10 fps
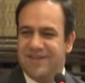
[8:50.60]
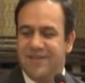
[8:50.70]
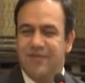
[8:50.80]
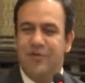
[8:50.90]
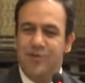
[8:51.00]

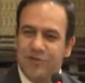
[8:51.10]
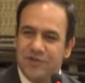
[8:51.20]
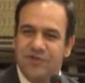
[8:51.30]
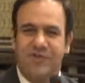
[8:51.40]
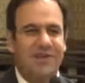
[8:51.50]
the
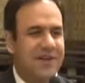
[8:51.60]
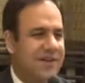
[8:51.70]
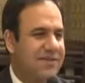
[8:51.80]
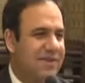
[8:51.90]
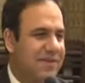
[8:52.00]
future of this
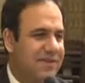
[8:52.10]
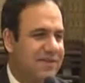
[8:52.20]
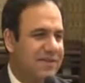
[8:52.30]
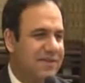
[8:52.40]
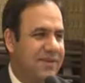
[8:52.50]
country
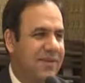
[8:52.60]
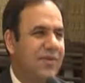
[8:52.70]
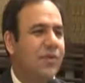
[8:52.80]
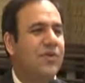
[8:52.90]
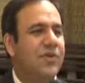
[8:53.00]
is.
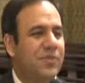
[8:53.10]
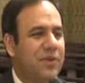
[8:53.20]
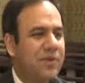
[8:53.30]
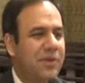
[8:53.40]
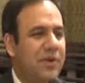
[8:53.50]
Those are the
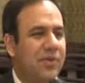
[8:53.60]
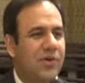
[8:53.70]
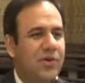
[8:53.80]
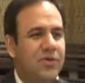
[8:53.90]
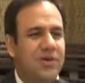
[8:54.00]
people who are
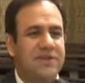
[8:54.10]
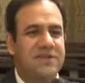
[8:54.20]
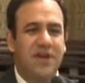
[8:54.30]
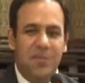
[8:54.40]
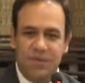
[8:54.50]
going to
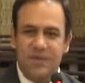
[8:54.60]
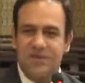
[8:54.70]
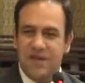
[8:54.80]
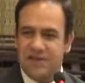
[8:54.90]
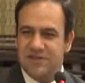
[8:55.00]
disrupt the
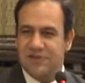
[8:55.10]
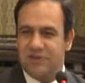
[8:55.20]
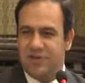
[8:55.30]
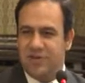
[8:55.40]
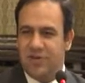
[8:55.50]
status quo,